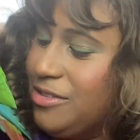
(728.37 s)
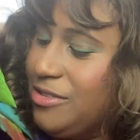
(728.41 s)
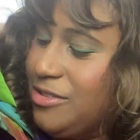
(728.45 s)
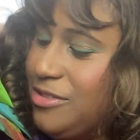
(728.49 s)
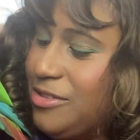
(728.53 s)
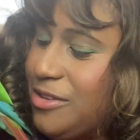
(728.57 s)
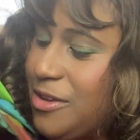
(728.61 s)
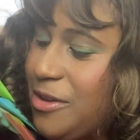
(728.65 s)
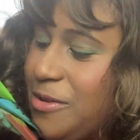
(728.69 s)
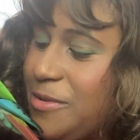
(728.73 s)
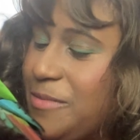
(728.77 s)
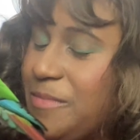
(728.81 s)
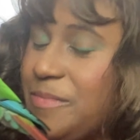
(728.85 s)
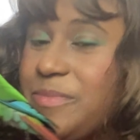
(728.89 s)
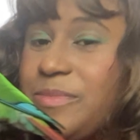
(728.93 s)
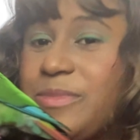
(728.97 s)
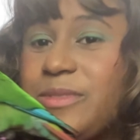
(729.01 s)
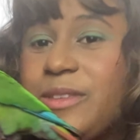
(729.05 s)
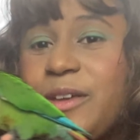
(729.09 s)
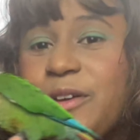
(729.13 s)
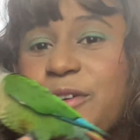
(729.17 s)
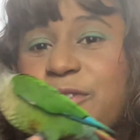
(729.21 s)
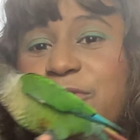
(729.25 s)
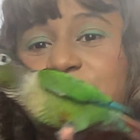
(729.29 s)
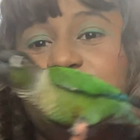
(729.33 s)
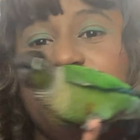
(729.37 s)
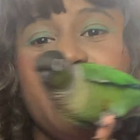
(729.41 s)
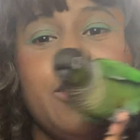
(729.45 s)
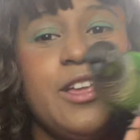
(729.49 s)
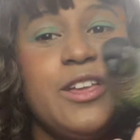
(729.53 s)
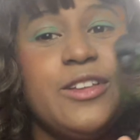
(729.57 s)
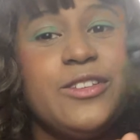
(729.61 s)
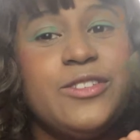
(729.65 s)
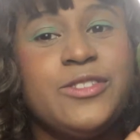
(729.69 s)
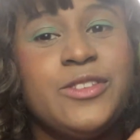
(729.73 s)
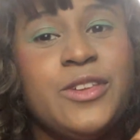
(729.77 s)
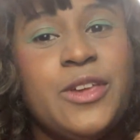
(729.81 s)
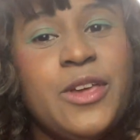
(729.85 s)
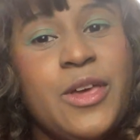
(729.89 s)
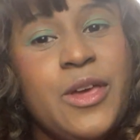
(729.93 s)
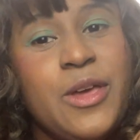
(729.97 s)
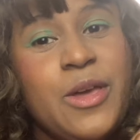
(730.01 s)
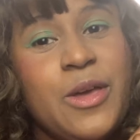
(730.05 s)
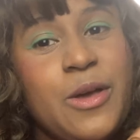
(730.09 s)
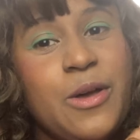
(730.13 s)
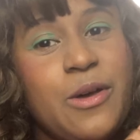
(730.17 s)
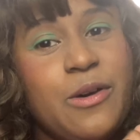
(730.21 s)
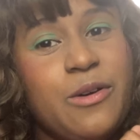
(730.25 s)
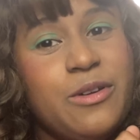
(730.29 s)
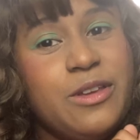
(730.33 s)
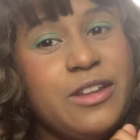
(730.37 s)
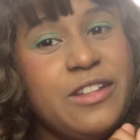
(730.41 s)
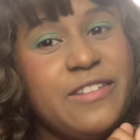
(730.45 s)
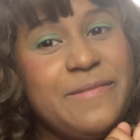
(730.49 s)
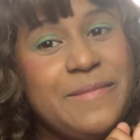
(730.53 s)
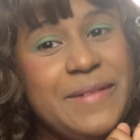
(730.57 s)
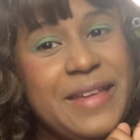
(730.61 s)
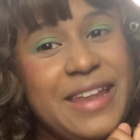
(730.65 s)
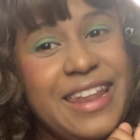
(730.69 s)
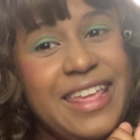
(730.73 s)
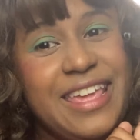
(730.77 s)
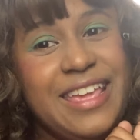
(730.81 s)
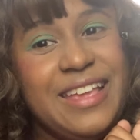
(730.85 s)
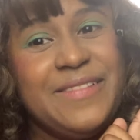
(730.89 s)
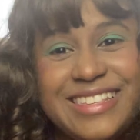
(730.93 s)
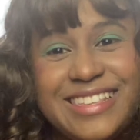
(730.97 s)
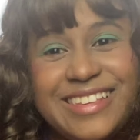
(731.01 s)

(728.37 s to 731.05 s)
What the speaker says: So hopefully it's one of many.